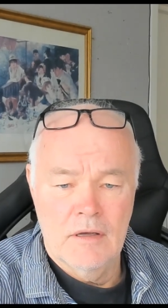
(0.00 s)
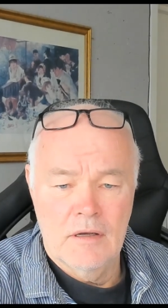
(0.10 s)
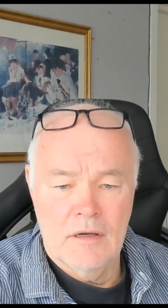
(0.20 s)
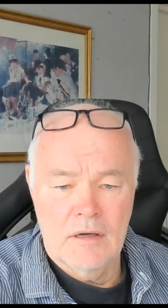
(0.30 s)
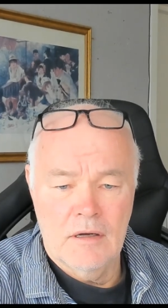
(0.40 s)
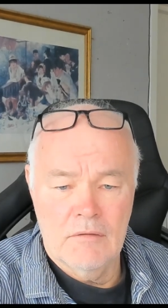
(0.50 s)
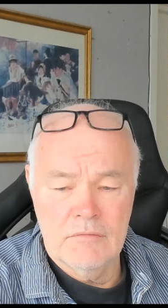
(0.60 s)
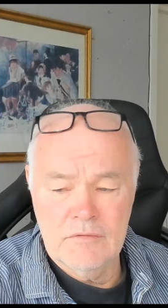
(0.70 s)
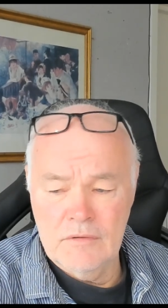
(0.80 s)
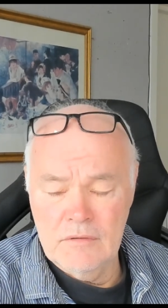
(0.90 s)
our
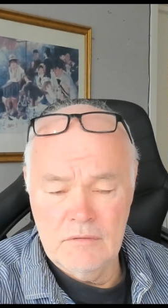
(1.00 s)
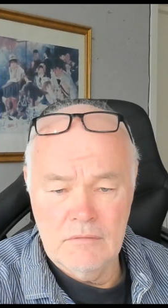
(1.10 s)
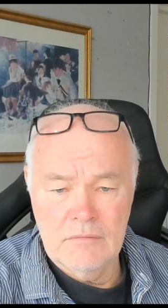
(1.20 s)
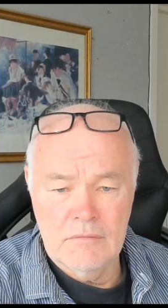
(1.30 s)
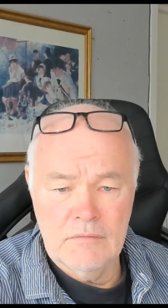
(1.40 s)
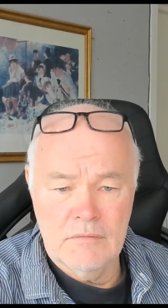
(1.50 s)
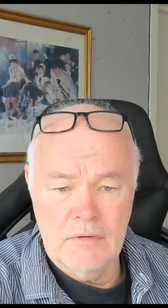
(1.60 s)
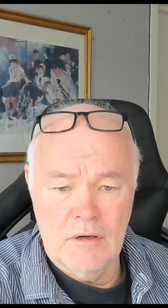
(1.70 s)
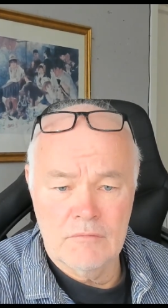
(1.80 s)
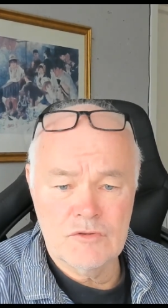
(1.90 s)
uh, our
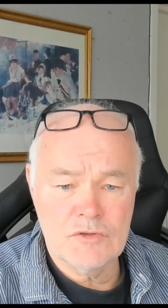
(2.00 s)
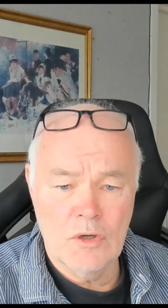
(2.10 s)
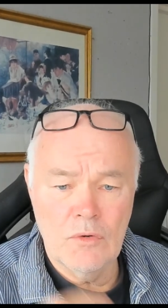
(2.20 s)
soul